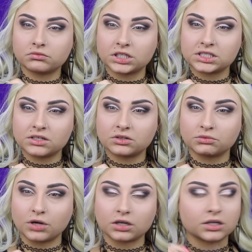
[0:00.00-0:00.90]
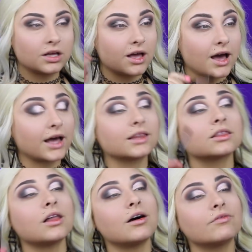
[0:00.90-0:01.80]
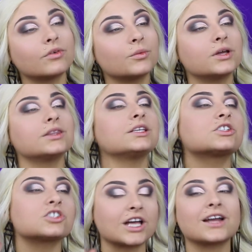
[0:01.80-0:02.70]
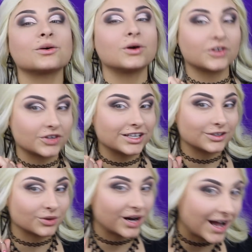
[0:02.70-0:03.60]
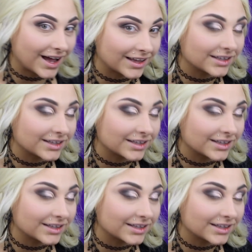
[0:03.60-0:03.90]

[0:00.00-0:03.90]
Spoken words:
That sounded wrong. I love when the shadow underneath your eye